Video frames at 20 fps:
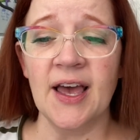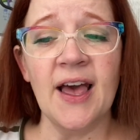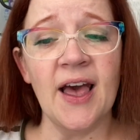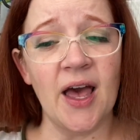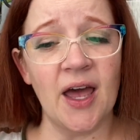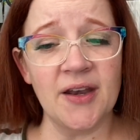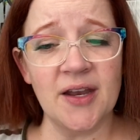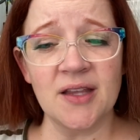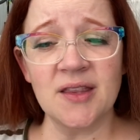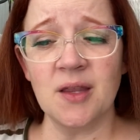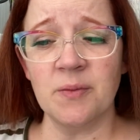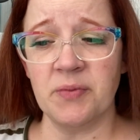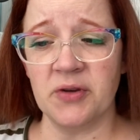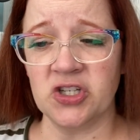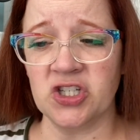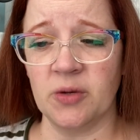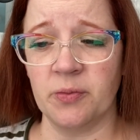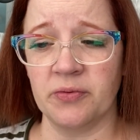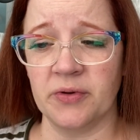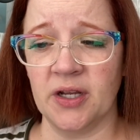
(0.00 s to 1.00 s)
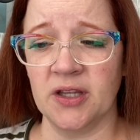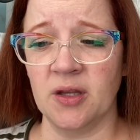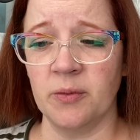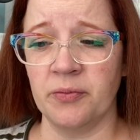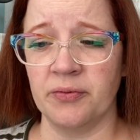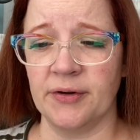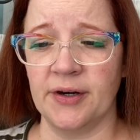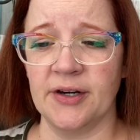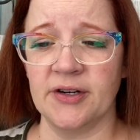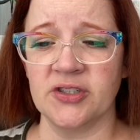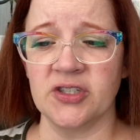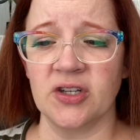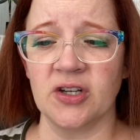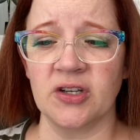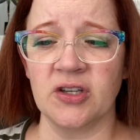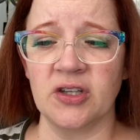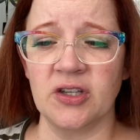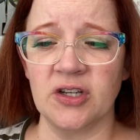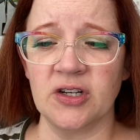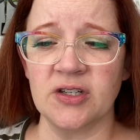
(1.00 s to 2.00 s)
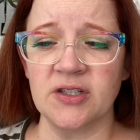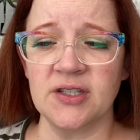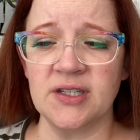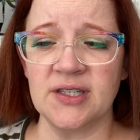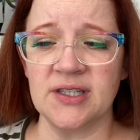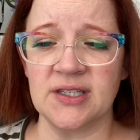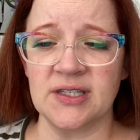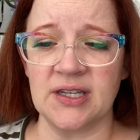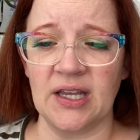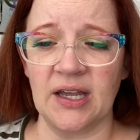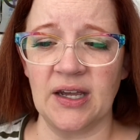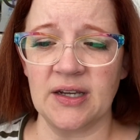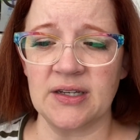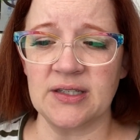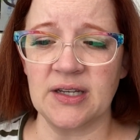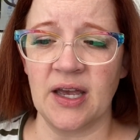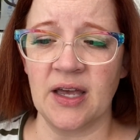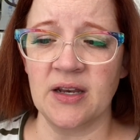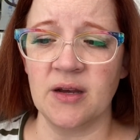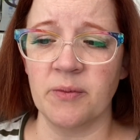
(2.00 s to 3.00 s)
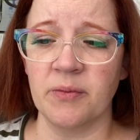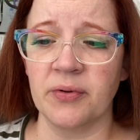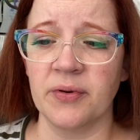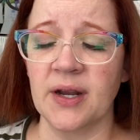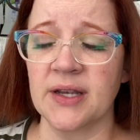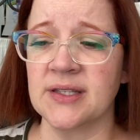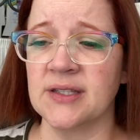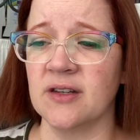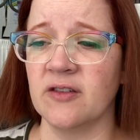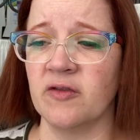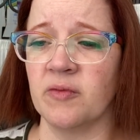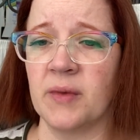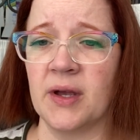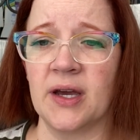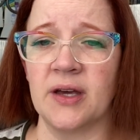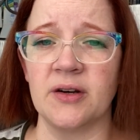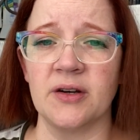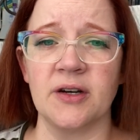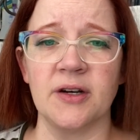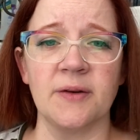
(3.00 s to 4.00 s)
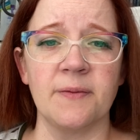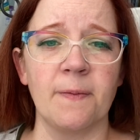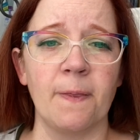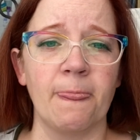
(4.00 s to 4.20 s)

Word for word: and yet the bishop read the prayers in a clear, distinct, and impressive manner.